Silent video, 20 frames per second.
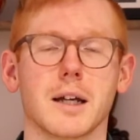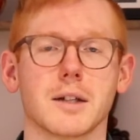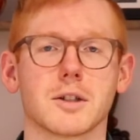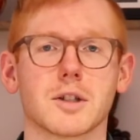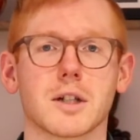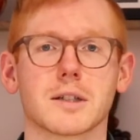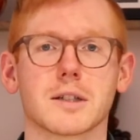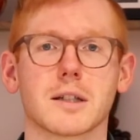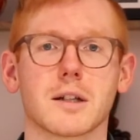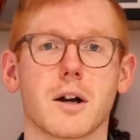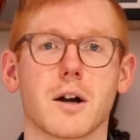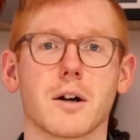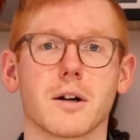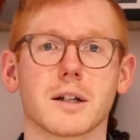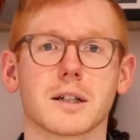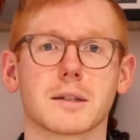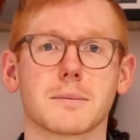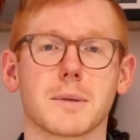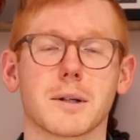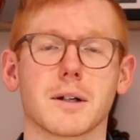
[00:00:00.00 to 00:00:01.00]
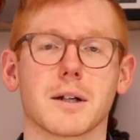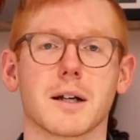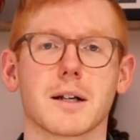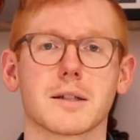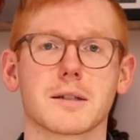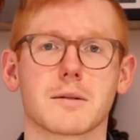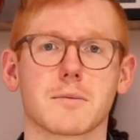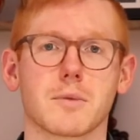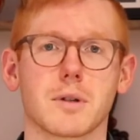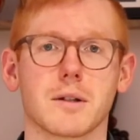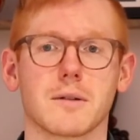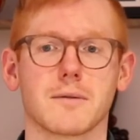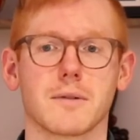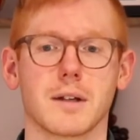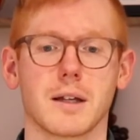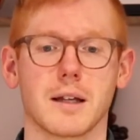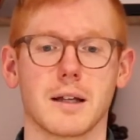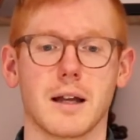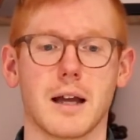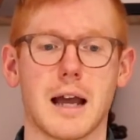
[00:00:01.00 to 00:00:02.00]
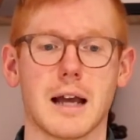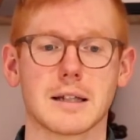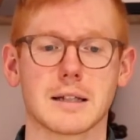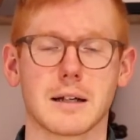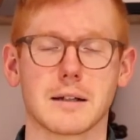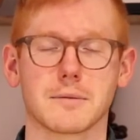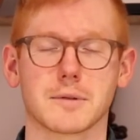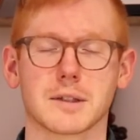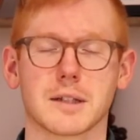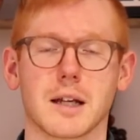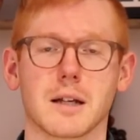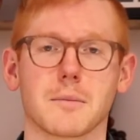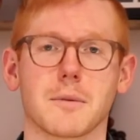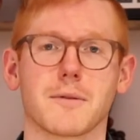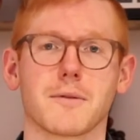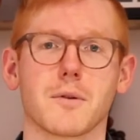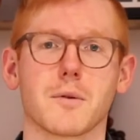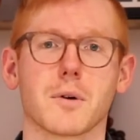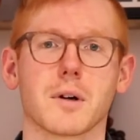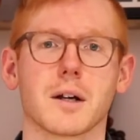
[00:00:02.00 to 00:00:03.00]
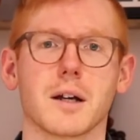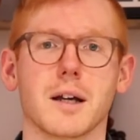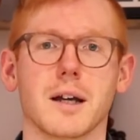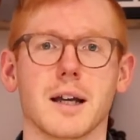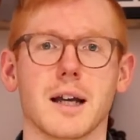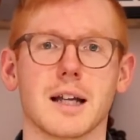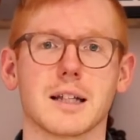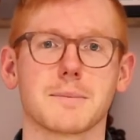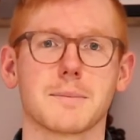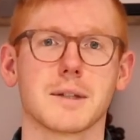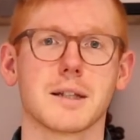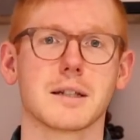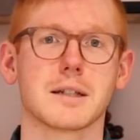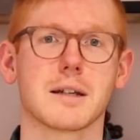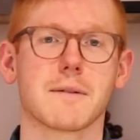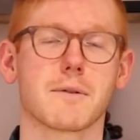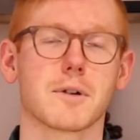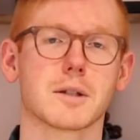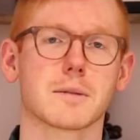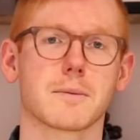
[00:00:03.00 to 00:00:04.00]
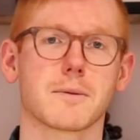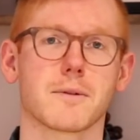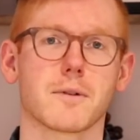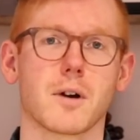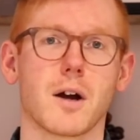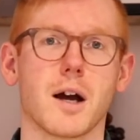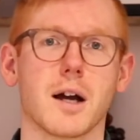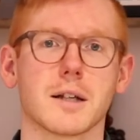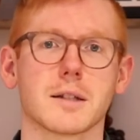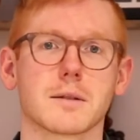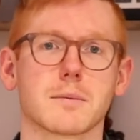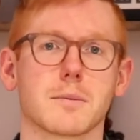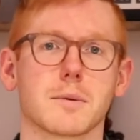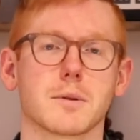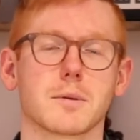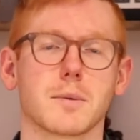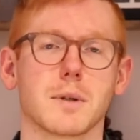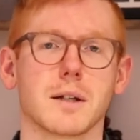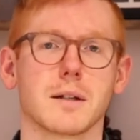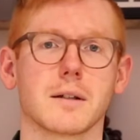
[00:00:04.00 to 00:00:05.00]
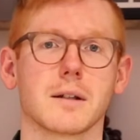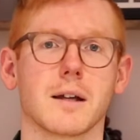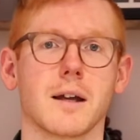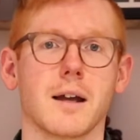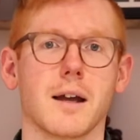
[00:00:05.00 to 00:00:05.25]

Just in our experience, we've, eh, as I was saying before, it's been the difference for us between